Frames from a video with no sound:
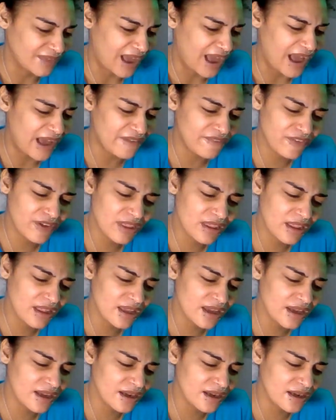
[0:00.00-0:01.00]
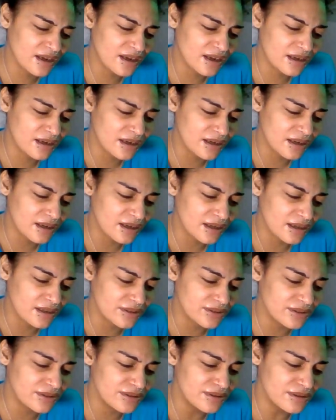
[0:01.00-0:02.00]
I feel like
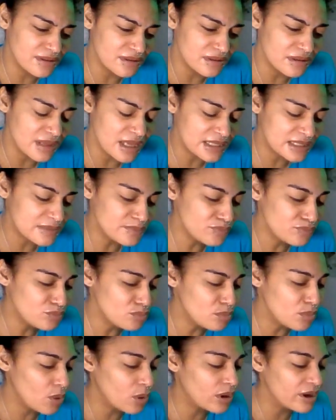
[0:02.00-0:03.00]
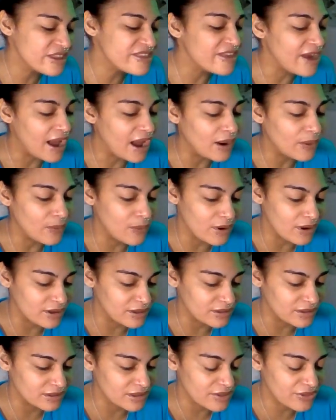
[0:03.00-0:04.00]
it's more that
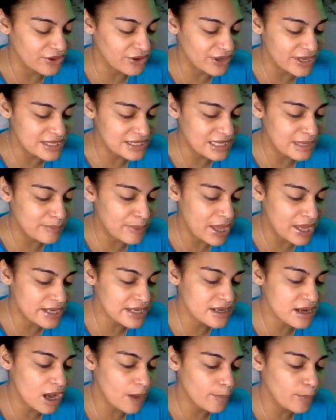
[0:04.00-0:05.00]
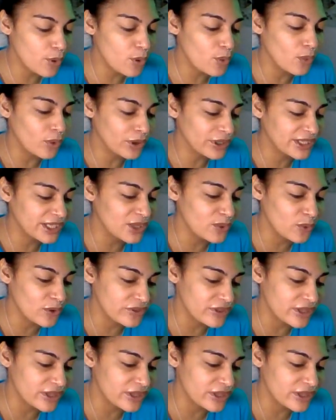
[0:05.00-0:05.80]
one. There is a petty couple working with